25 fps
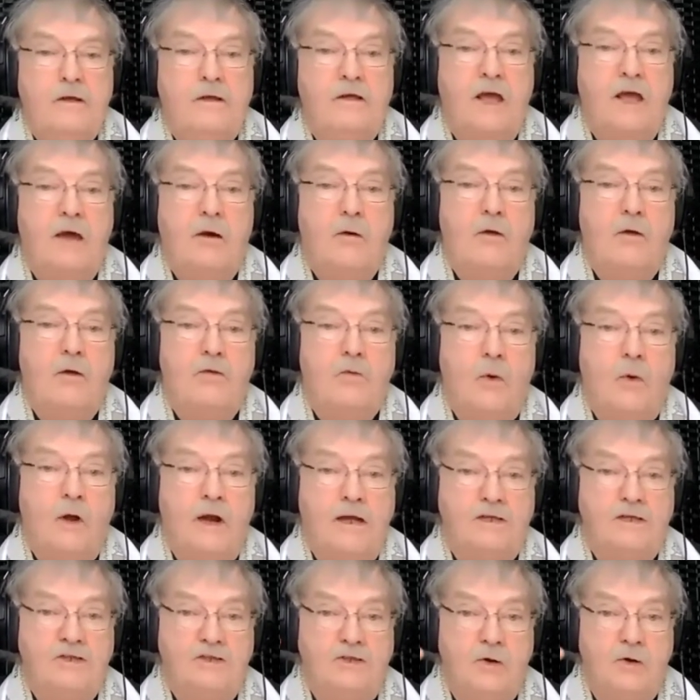Get with what
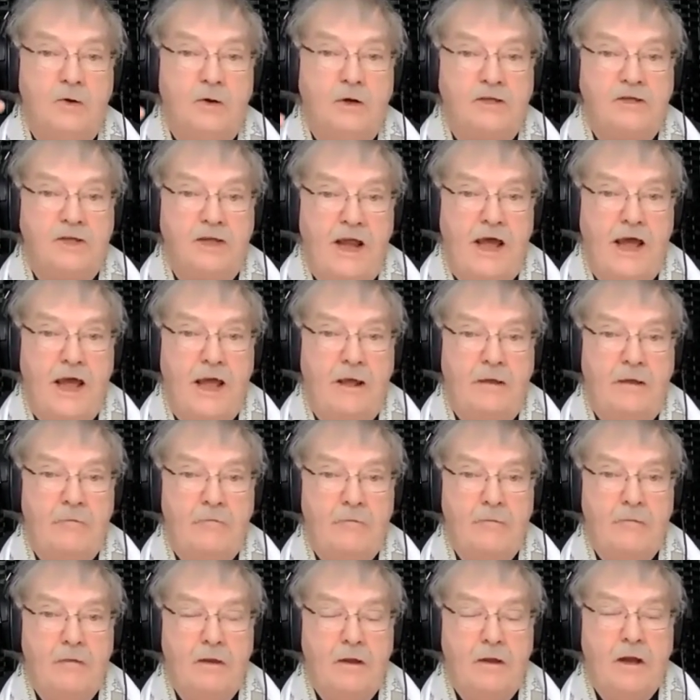he's doing today.
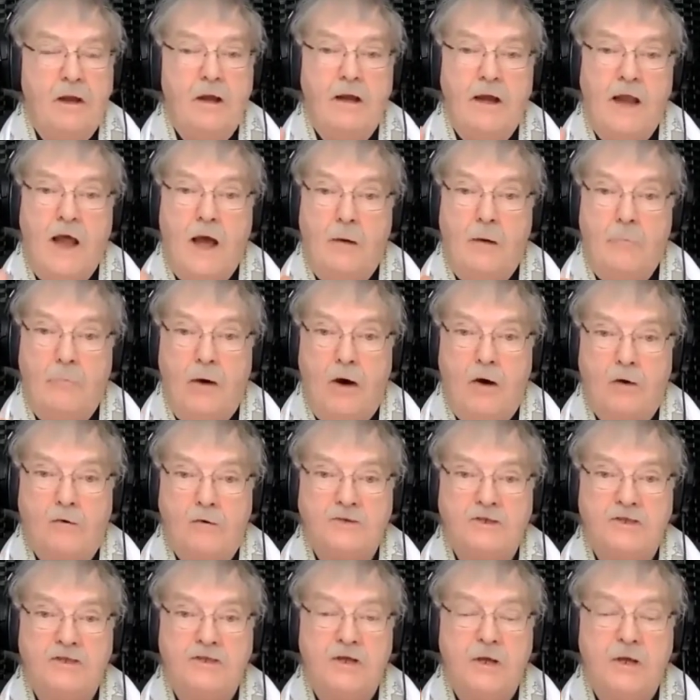Now,
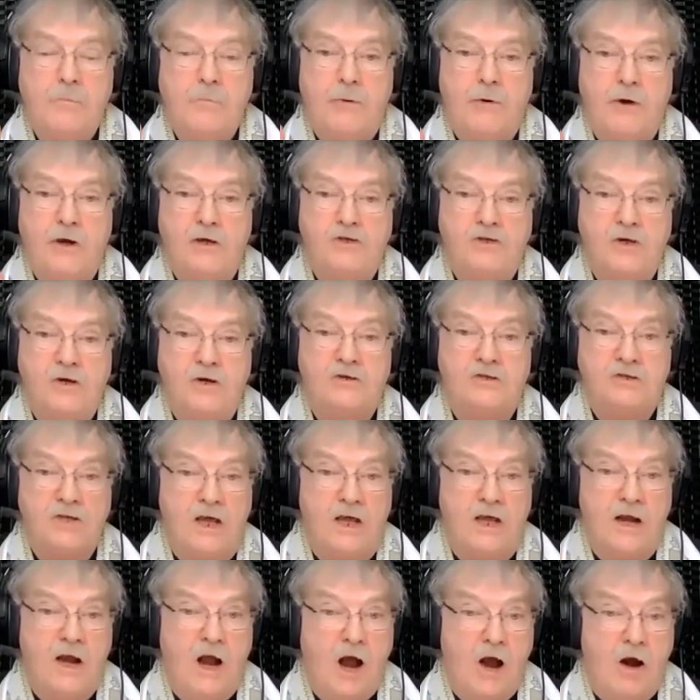most preachers
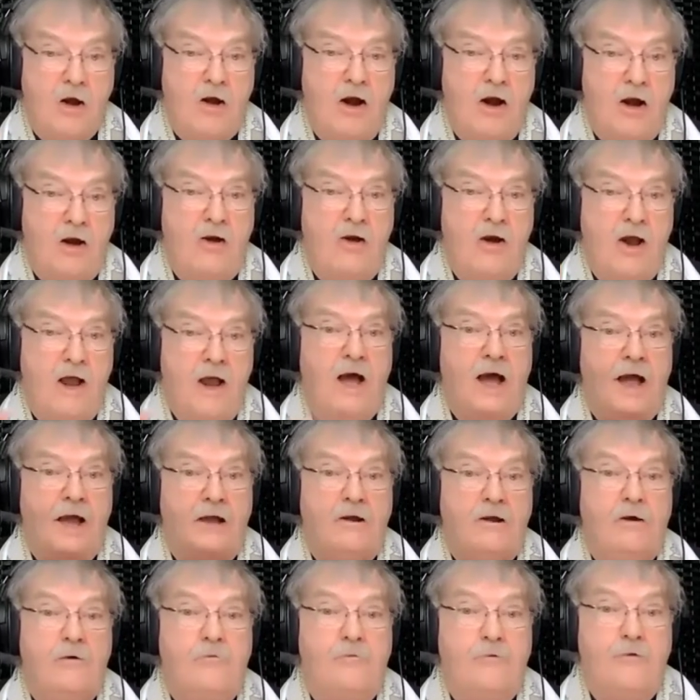in our area, I
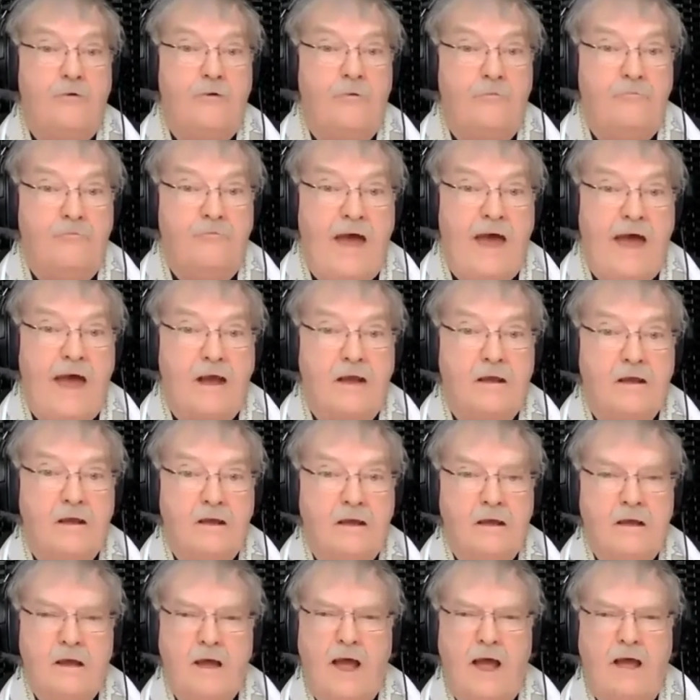know for a fact,
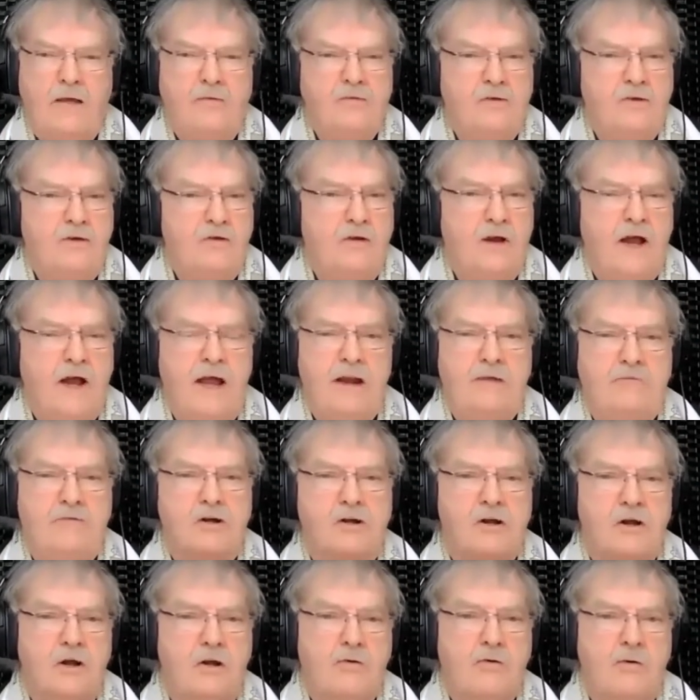do not have a
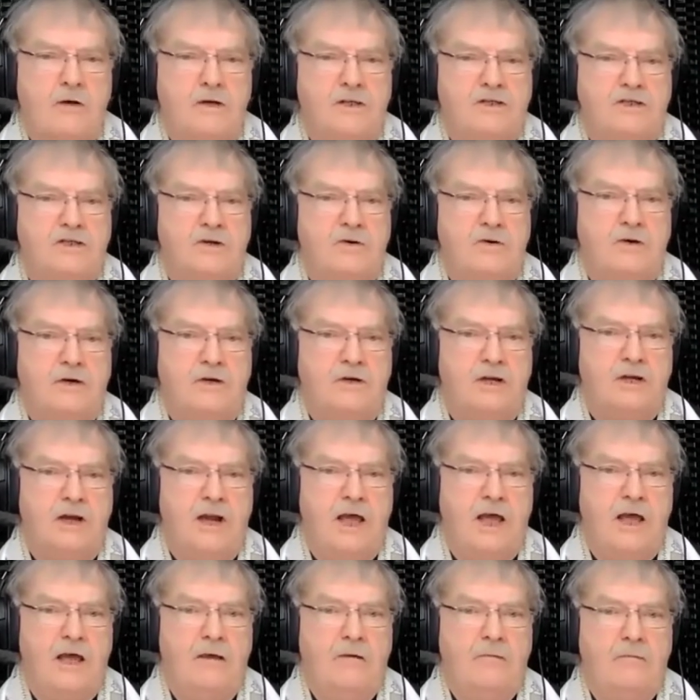clue what he's doing
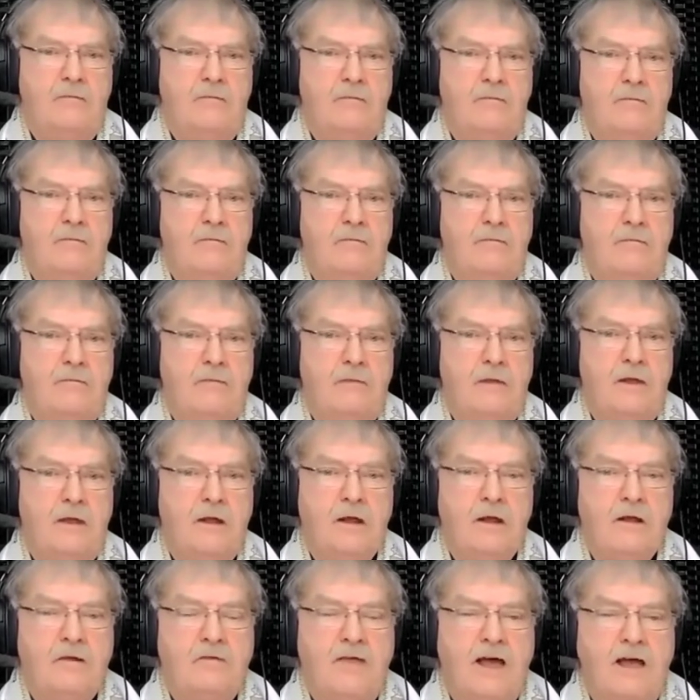today.
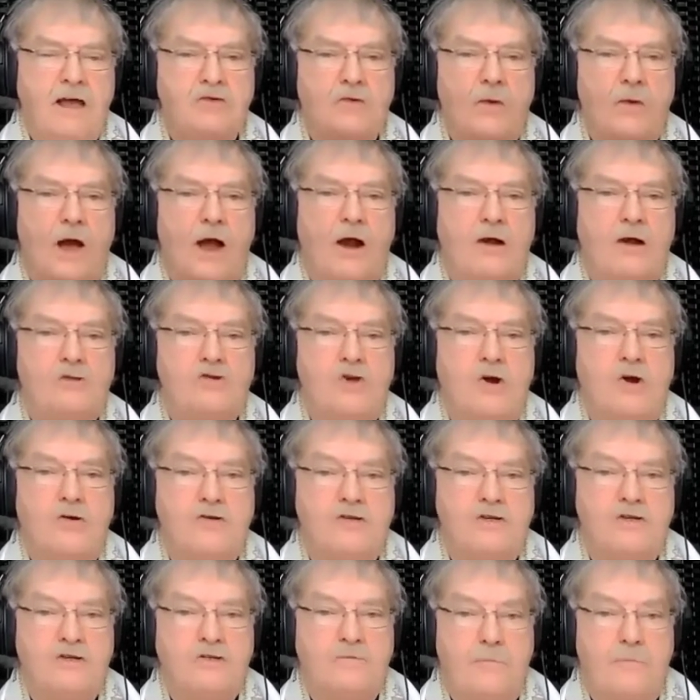That's why our
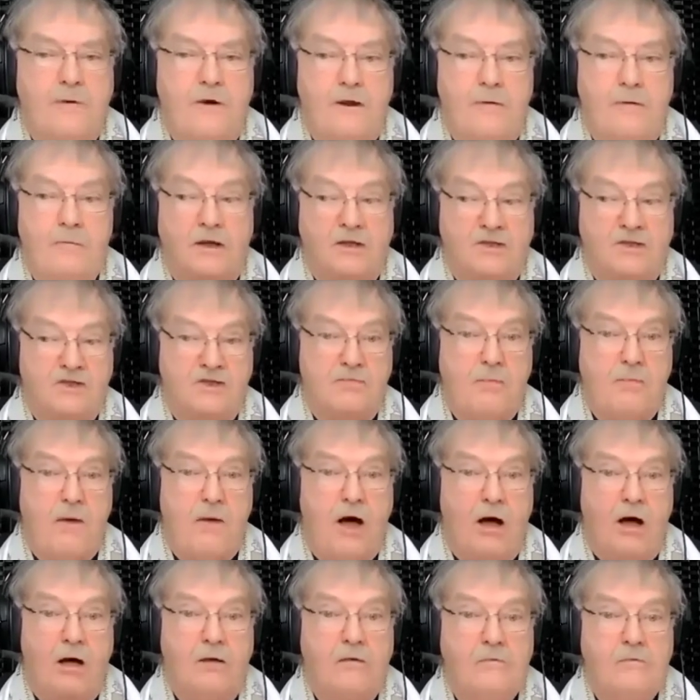church is pretty much
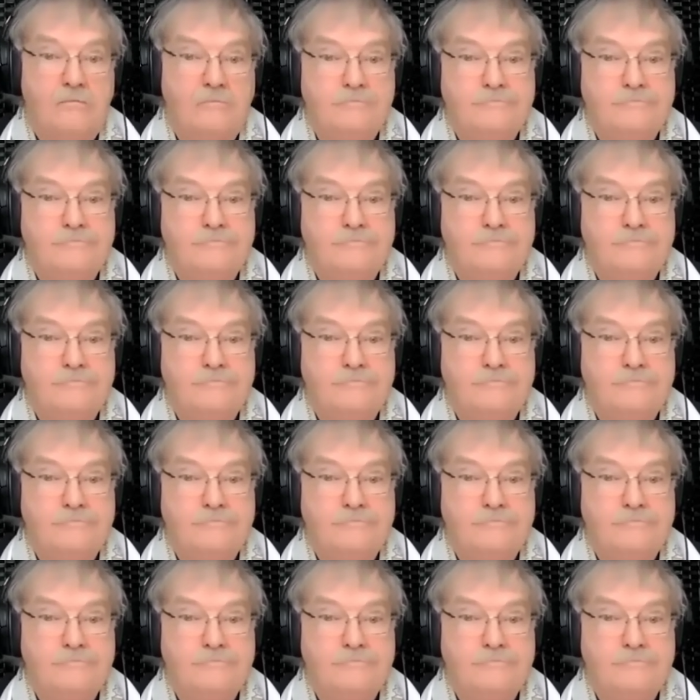small.